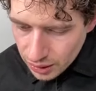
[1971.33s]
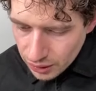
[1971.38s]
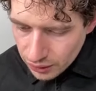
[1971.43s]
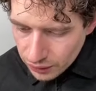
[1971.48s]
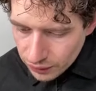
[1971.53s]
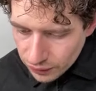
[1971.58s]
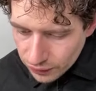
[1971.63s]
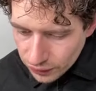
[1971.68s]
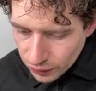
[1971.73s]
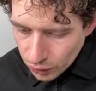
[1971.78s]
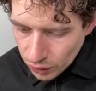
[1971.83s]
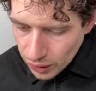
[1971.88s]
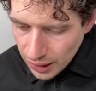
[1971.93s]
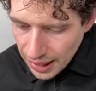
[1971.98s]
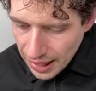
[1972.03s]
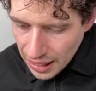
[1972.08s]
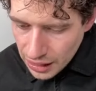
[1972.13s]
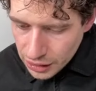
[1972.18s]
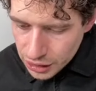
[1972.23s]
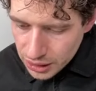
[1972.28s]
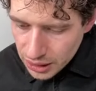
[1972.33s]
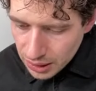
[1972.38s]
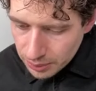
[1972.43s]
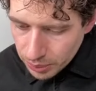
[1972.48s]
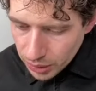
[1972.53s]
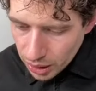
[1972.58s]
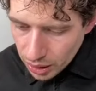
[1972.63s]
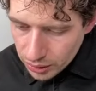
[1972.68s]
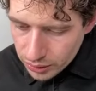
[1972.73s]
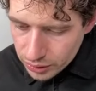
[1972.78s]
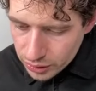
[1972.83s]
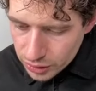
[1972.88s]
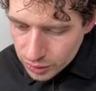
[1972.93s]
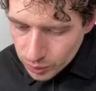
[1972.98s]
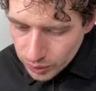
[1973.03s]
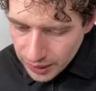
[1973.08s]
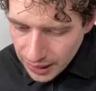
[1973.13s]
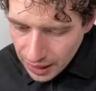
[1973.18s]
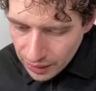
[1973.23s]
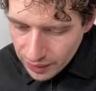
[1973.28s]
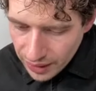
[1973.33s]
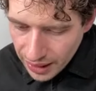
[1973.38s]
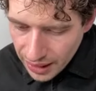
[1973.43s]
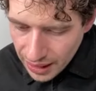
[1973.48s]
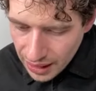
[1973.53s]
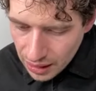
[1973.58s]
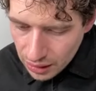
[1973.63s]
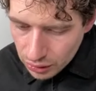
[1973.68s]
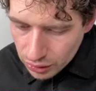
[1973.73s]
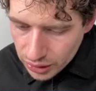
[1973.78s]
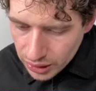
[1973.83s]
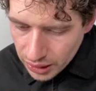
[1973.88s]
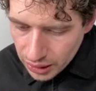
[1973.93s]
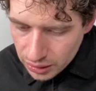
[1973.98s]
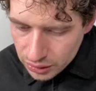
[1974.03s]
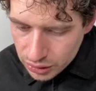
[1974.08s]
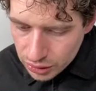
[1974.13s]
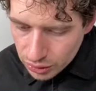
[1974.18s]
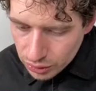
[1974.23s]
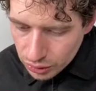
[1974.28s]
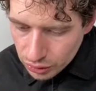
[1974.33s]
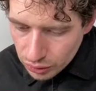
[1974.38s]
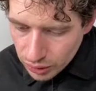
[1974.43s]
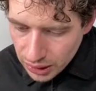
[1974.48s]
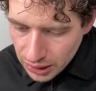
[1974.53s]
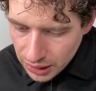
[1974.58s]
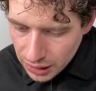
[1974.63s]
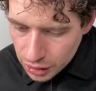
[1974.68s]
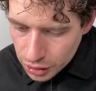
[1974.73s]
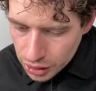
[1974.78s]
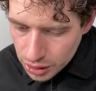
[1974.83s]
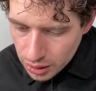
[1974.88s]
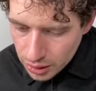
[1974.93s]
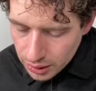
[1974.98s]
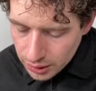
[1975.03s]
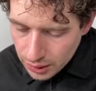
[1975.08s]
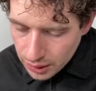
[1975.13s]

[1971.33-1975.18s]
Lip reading: for ashy blondes without the hair looking too greenish.